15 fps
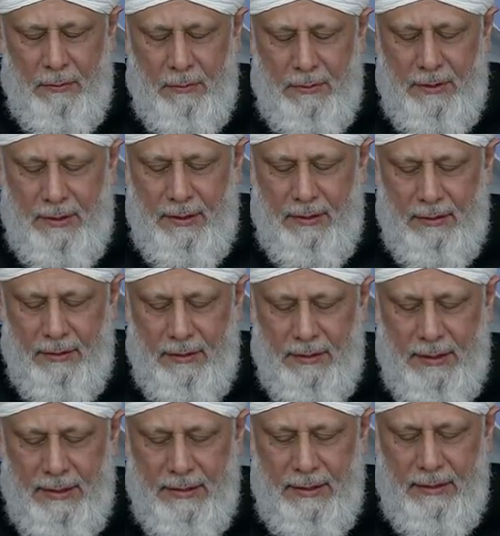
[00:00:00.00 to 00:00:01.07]
I have come to
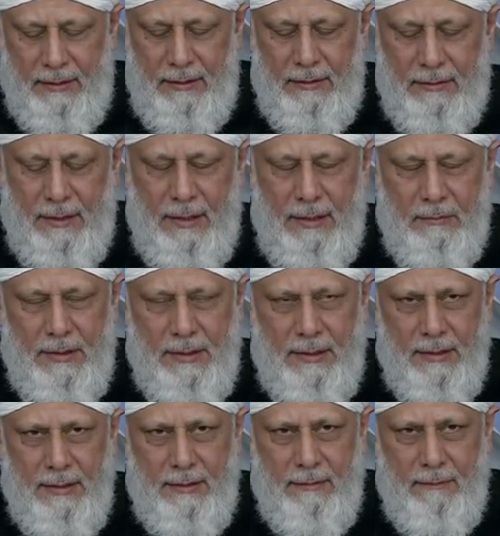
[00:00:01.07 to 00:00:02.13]
know about this
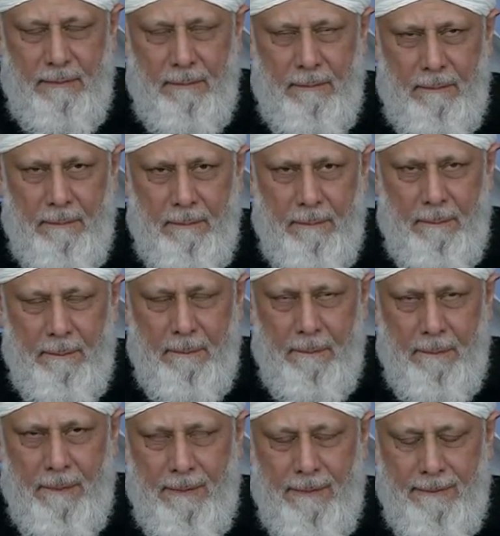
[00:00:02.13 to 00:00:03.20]
uh, noble
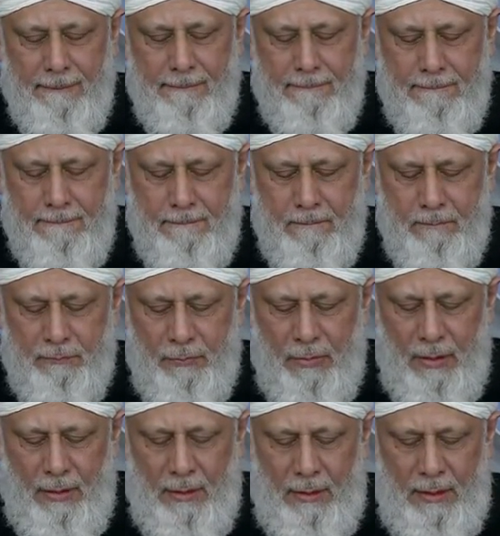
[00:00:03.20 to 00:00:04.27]
example of the Holy Prophet
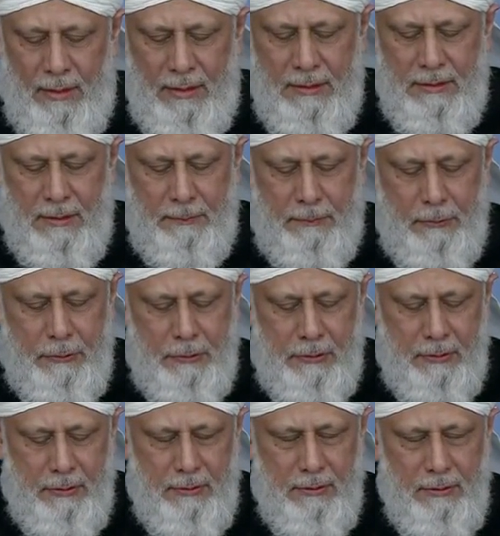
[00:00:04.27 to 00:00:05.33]
sallallahu alaihi wasallam,
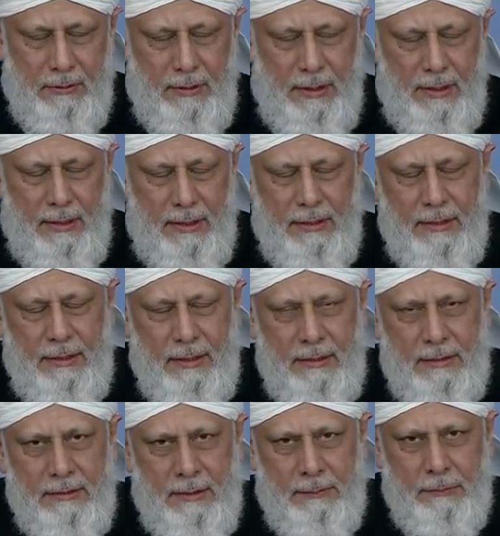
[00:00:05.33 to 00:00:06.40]
and I have come
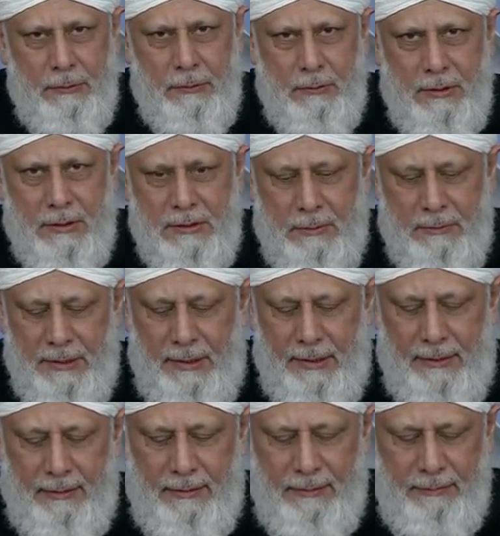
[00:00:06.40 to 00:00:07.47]
to know
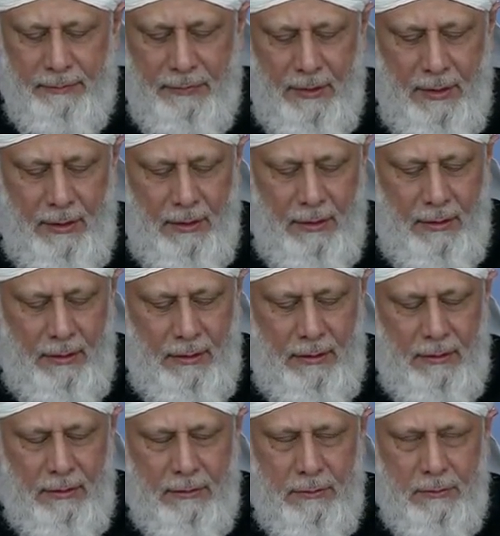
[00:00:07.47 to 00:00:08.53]
uh, that how
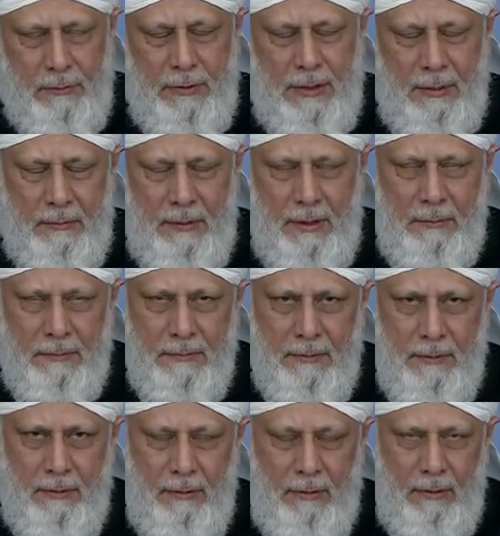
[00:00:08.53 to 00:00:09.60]
Islam teaches to
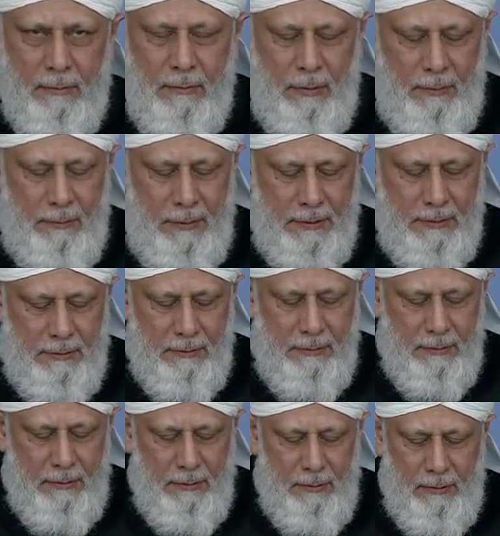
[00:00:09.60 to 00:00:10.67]
discharge the
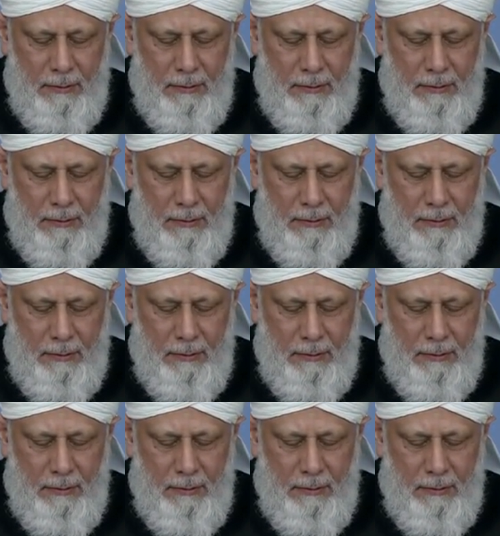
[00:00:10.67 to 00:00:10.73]
human